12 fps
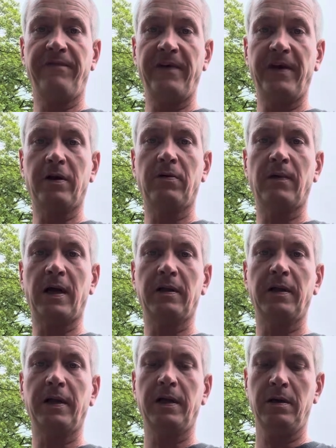fed
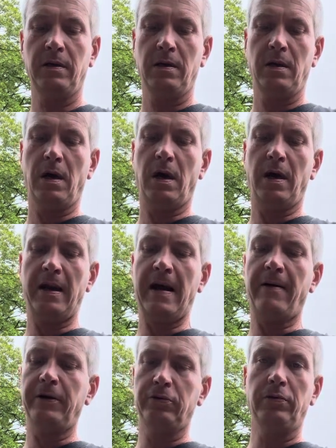correctly. Now,
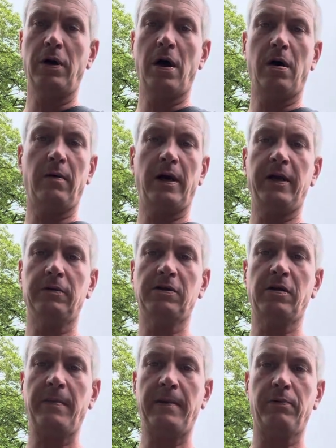I know
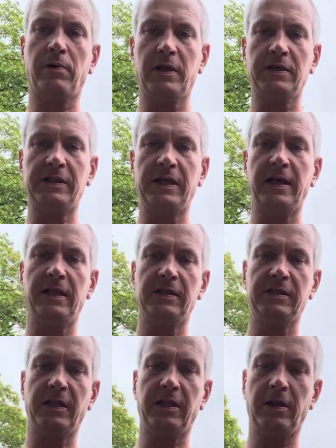some people are going to say this,
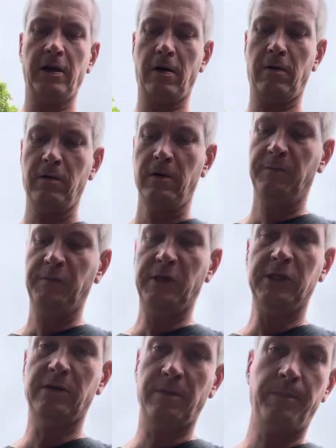that,
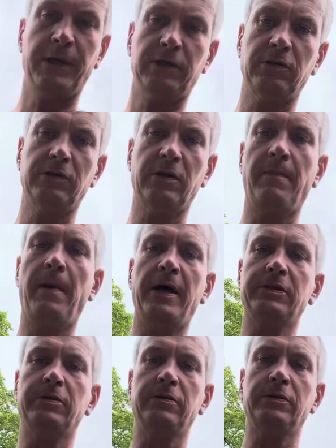there's some pictures of
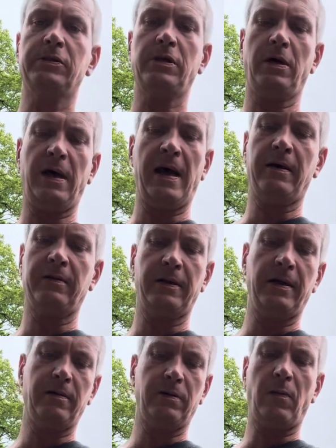monsters out
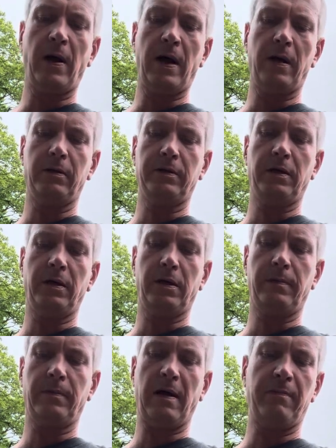there in the wild.
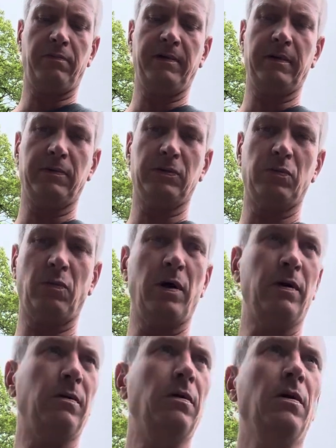I believe there was
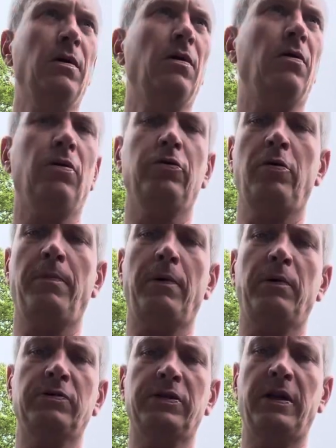one or two
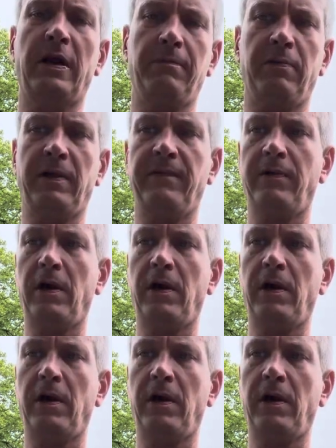posted. I believe